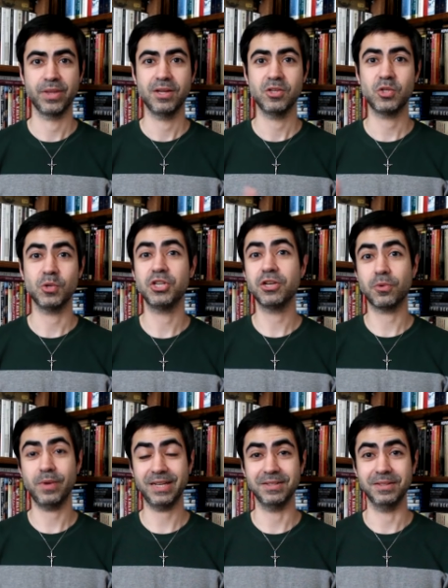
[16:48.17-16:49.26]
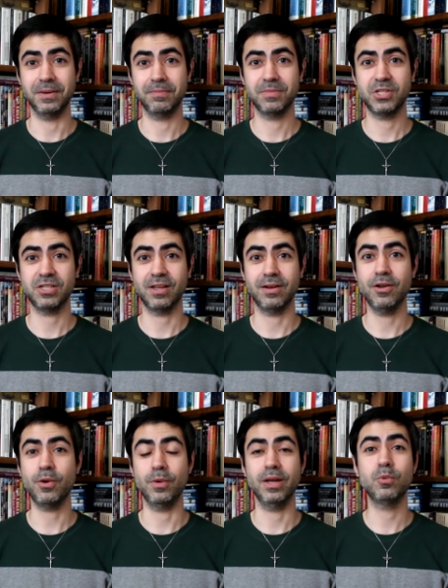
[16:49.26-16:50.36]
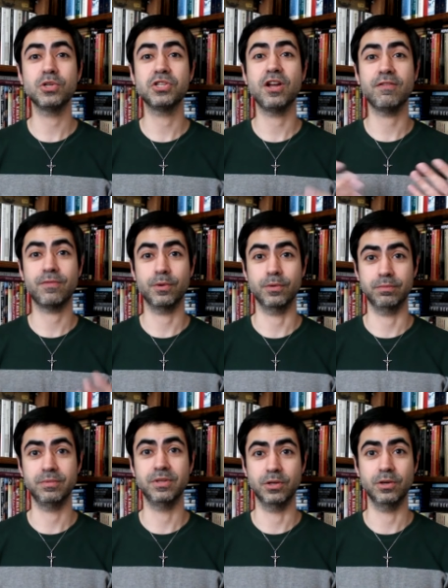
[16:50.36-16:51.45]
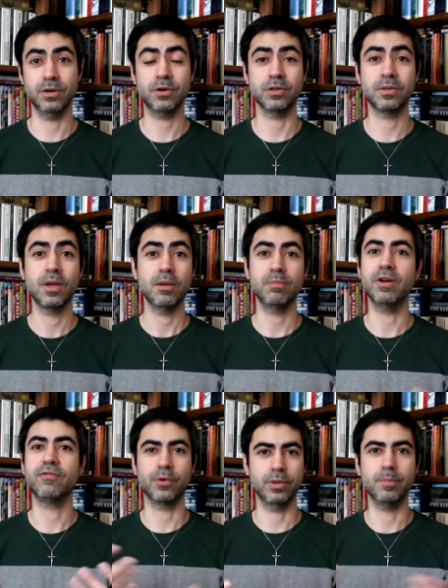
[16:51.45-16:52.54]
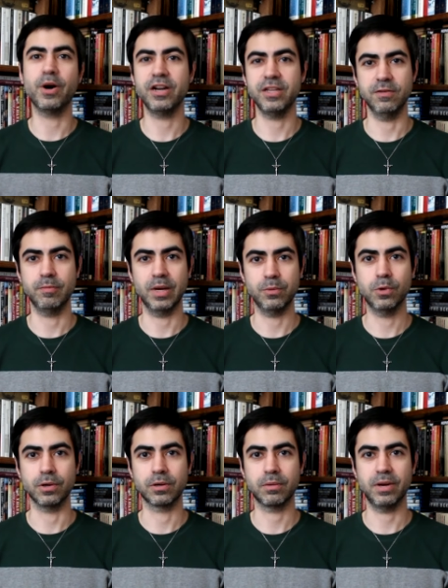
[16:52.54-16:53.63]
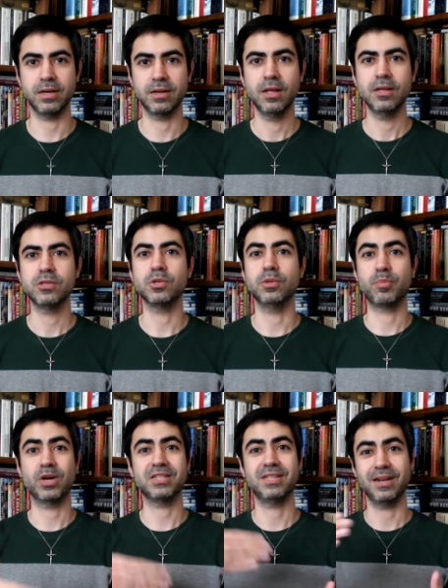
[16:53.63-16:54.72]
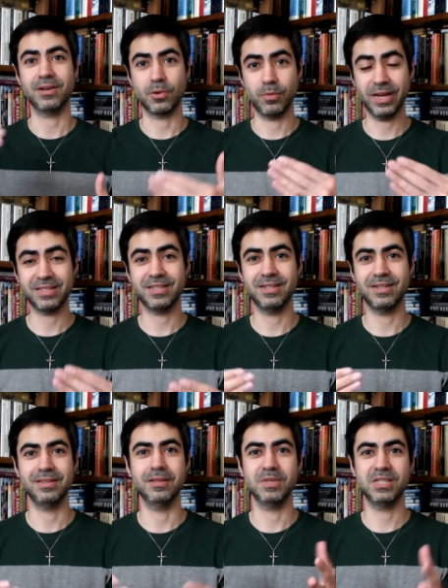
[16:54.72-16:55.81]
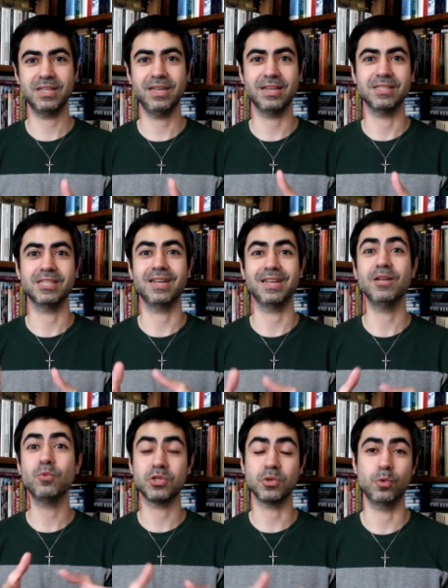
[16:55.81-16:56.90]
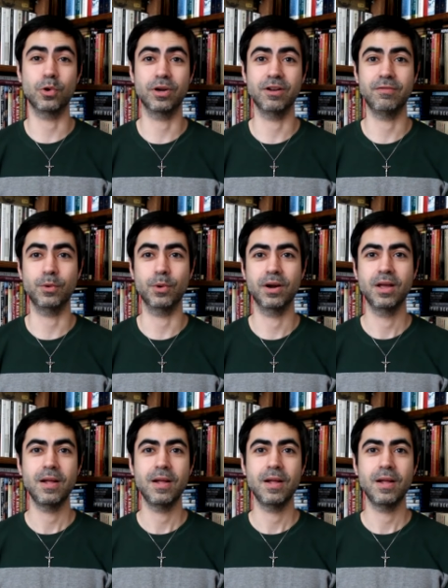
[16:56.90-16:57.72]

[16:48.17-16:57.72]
So she corrected them. She said, no, it was not for the good earth, but for the body of my work, right? So the press then corrected the mistake and said it was awarded for